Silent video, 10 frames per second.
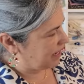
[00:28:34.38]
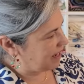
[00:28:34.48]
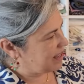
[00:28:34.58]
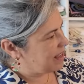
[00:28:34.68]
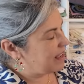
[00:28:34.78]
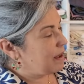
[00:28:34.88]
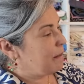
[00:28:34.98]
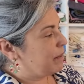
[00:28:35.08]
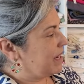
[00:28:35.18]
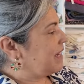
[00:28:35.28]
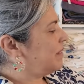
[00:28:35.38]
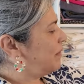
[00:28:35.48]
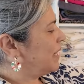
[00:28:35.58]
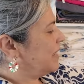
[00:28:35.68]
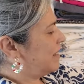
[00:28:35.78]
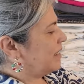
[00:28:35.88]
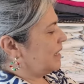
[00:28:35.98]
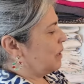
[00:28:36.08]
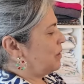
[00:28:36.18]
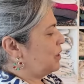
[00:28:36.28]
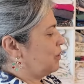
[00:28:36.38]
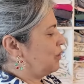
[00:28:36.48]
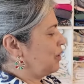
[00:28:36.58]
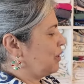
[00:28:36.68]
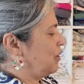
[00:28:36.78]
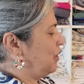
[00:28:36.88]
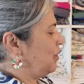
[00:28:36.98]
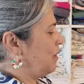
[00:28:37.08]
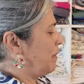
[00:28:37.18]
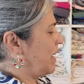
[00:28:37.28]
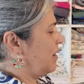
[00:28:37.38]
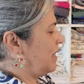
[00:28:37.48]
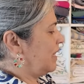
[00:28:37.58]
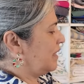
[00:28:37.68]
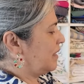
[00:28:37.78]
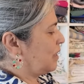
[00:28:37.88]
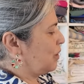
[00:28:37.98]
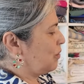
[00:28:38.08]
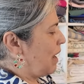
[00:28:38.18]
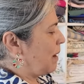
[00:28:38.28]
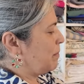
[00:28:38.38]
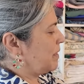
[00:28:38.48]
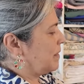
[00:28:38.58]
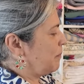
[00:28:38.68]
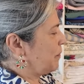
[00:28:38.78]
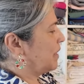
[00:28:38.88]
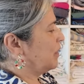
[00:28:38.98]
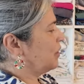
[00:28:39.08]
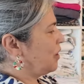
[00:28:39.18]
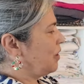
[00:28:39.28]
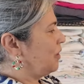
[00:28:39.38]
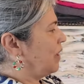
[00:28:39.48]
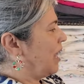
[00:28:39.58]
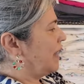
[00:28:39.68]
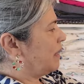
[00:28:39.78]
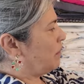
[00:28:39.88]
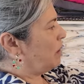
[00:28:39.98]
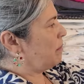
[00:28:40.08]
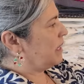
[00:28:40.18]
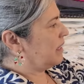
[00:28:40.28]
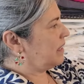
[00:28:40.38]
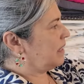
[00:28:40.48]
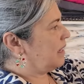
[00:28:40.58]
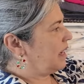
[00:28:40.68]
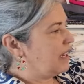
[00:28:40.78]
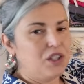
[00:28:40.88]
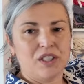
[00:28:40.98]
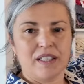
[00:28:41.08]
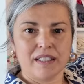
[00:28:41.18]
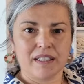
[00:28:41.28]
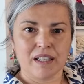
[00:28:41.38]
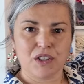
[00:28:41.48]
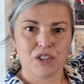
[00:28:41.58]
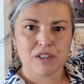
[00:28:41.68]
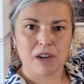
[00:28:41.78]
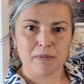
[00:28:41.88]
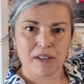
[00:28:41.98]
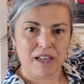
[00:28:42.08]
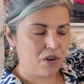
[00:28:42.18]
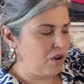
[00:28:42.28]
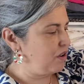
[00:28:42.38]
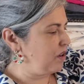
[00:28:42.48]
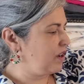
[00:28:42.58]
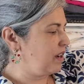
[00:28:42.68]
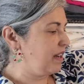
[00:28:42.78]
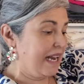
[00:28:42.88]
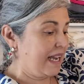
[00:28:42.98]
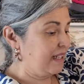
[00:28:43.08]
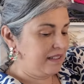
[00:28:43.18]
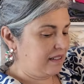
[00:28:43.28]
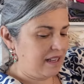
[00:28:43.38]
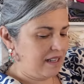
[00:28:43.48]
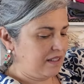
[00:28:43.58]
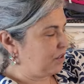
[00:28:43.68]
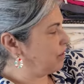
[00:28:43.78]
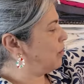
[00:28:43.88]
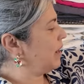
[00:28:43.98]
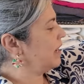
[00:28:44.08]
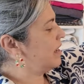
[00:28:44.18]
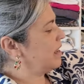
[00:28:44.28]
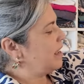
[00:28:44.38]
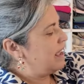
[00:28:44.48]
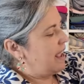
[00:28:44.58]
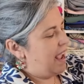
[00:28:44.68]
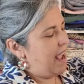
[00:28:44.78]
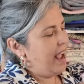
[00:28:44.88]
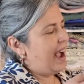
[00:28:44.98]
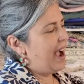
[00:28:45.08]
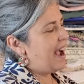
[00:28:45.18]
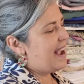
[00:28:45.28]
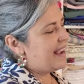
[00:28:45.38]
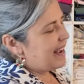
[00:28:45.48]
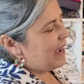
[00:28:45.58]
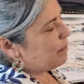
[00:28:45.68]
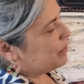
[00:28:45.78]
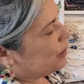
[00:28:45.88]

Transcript: that. But another thing I wanted to talk to you about is the straps. So at the moment, I just stitched straps. They're not lined in any sort of way. I am